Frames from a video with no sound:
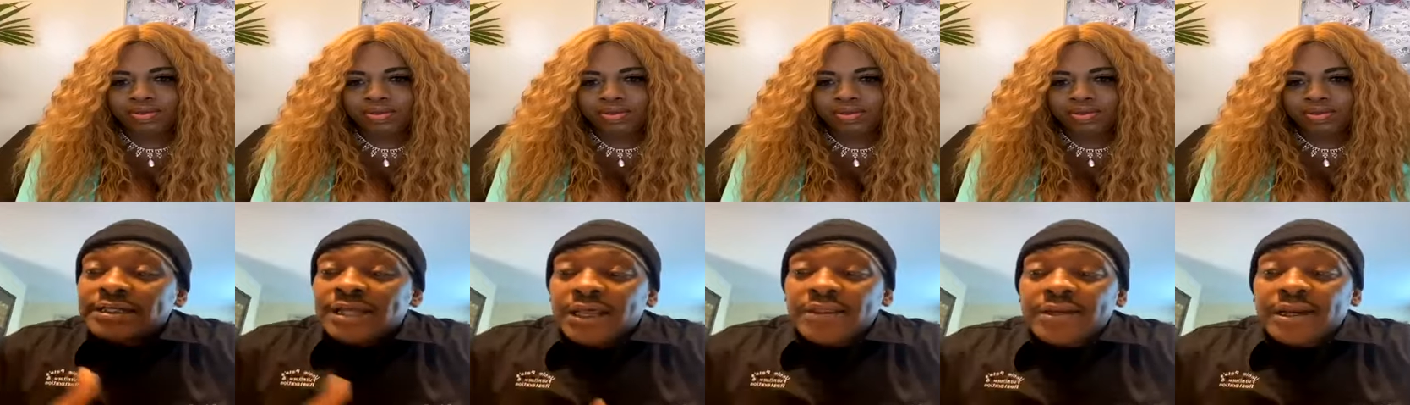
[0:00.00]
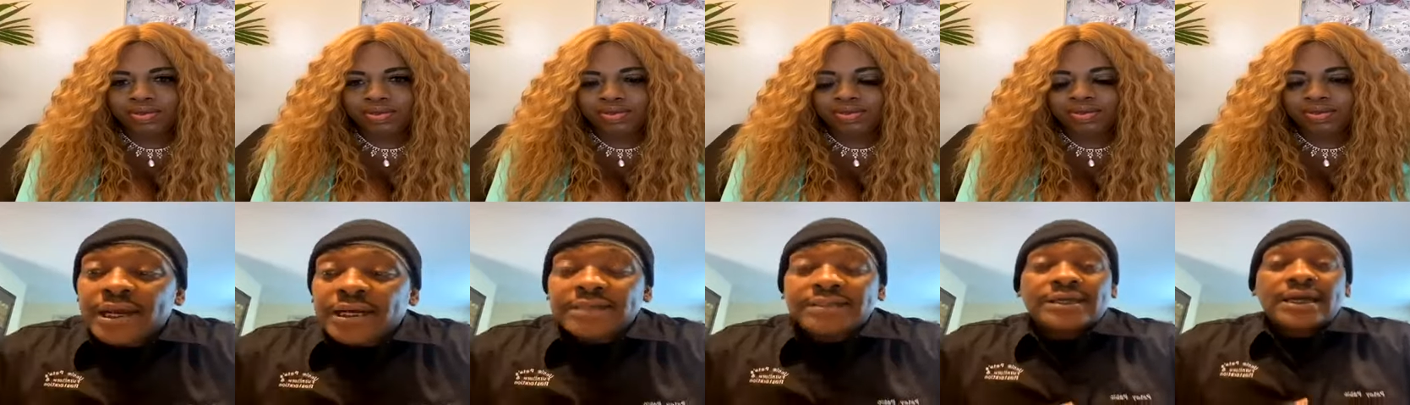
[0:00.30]
Speaker 1: that can
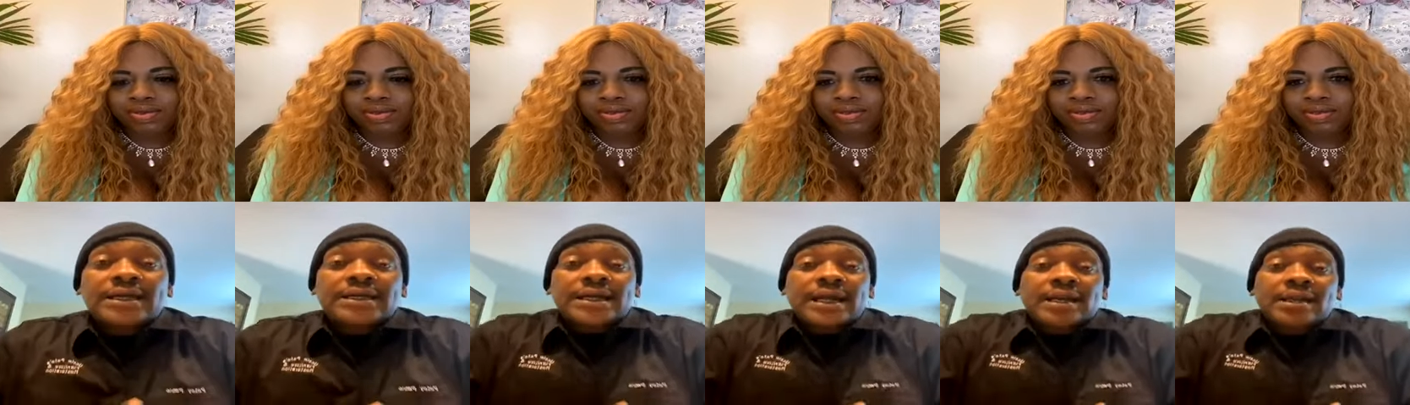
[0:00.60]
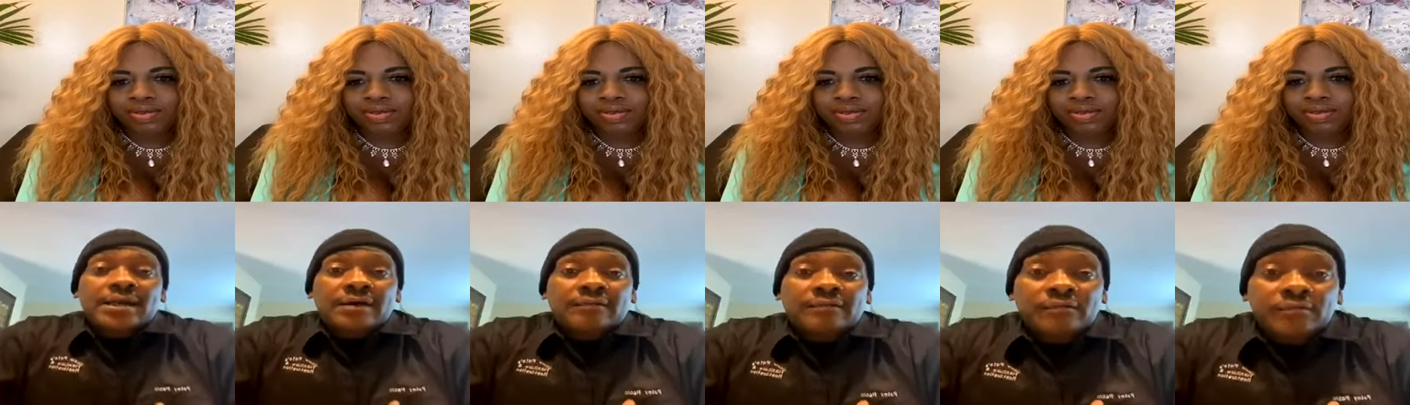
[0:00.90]
take that love
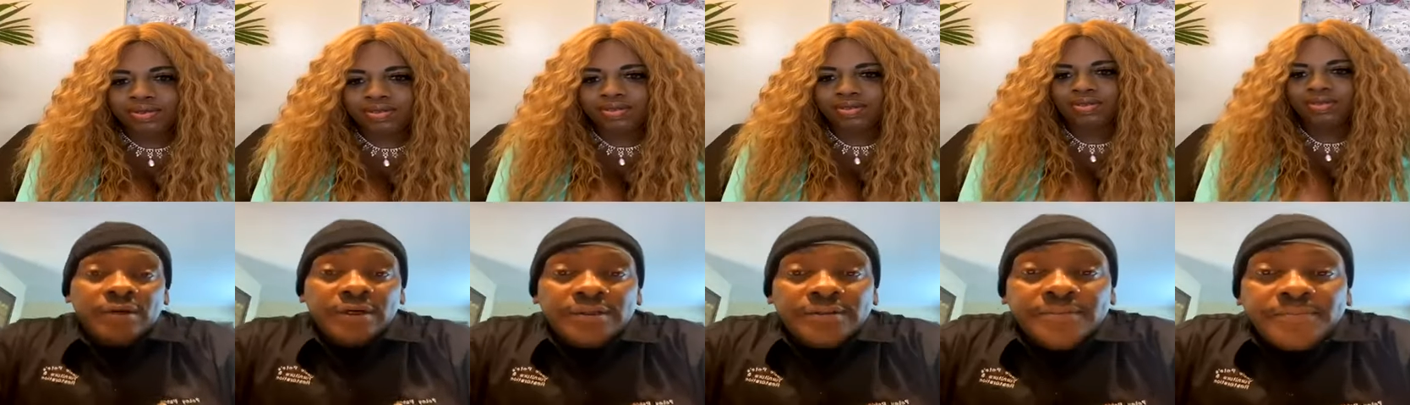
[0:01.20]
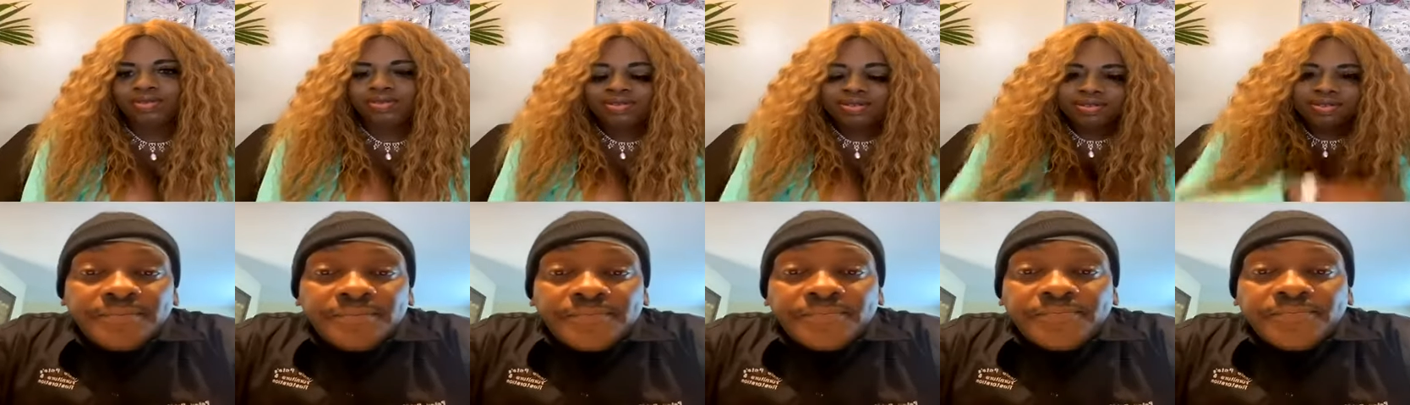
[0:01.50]
away.
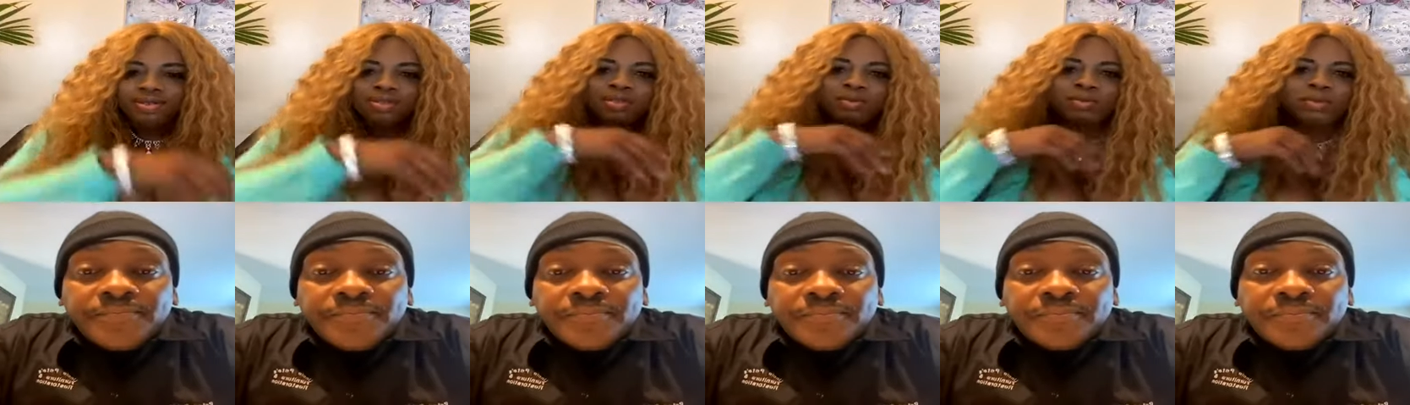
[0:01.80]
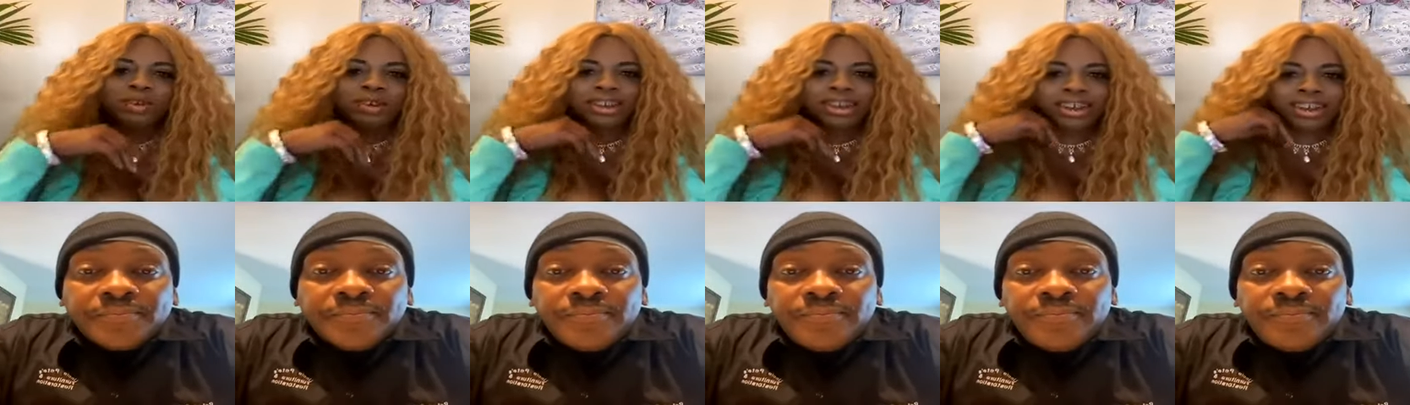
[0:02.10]
Speaker 2: Well,
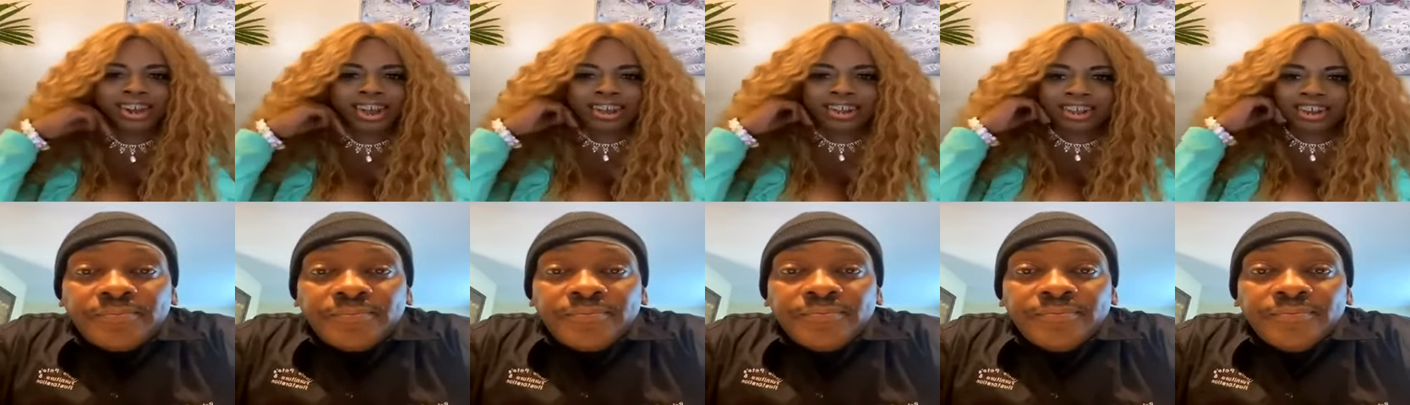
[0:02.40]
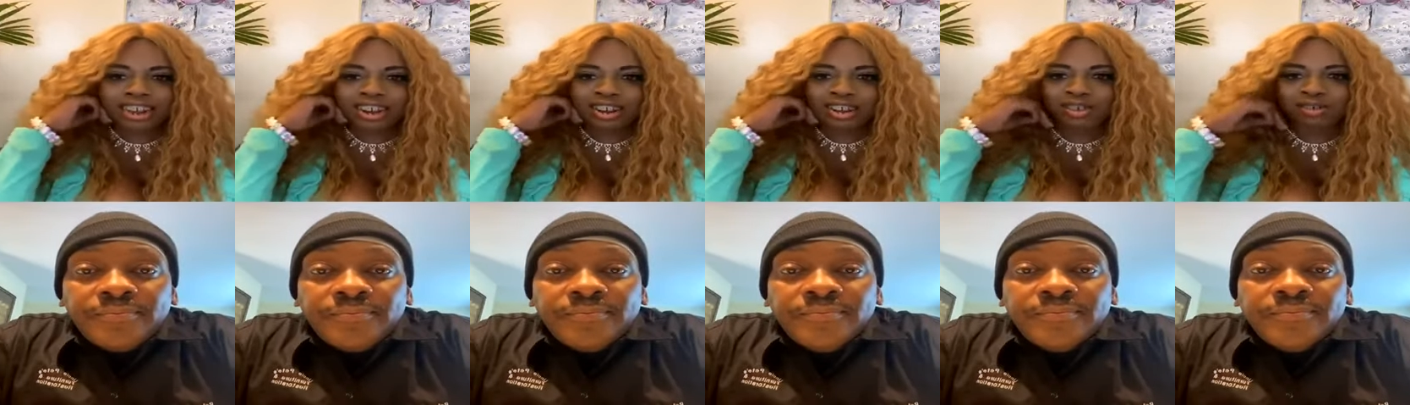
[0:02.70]
can I get a
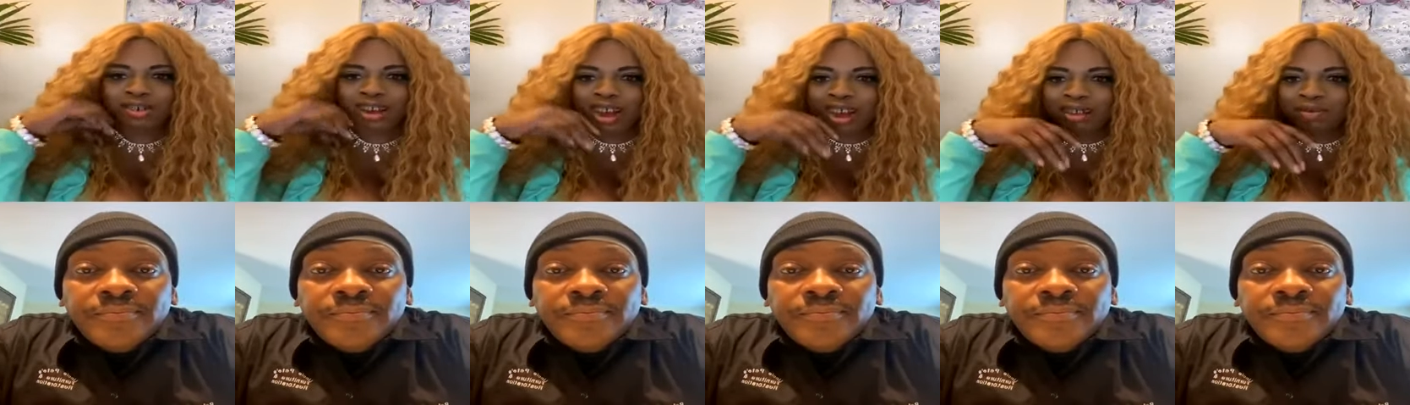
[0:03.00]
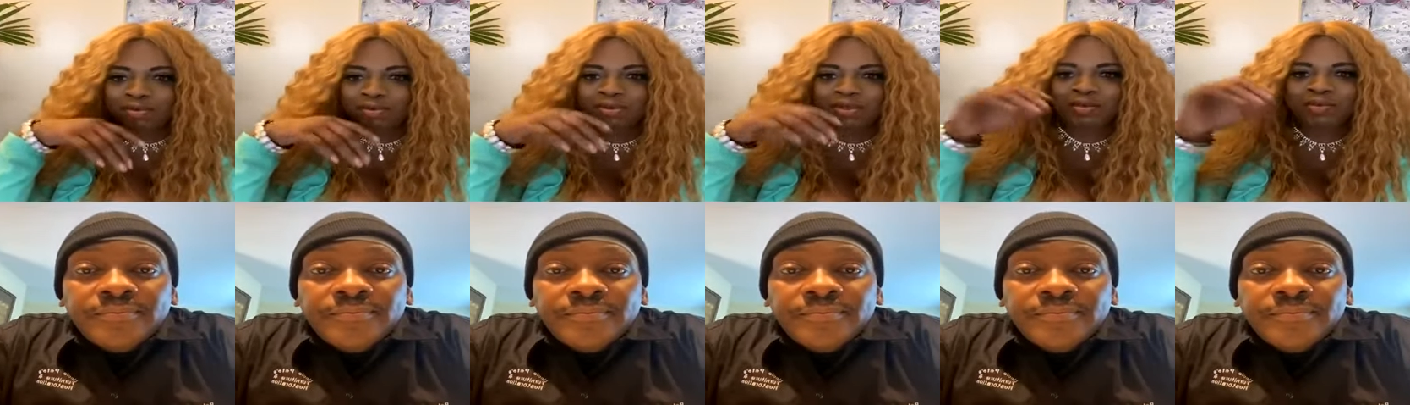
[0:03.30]
drop
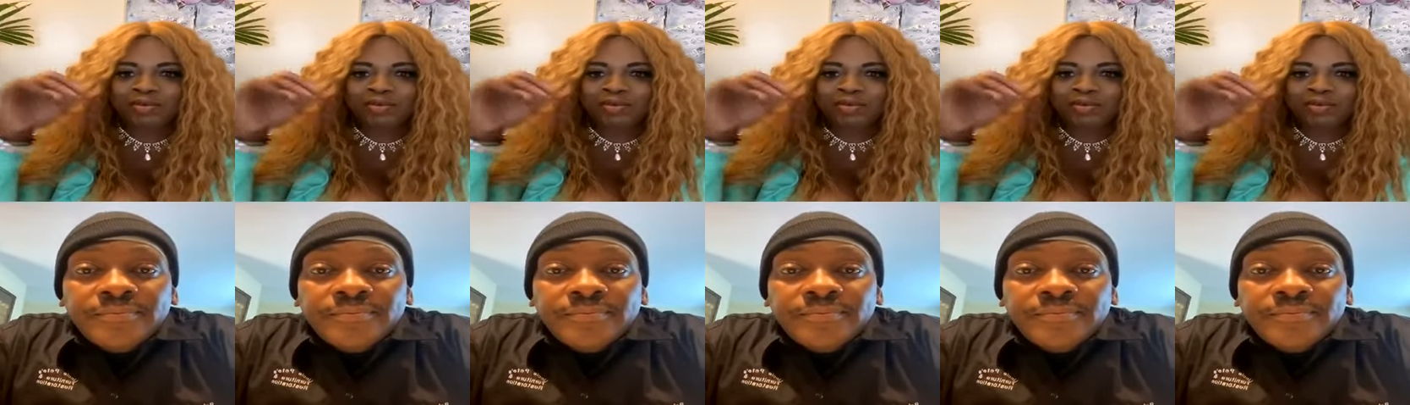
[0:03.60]
from you?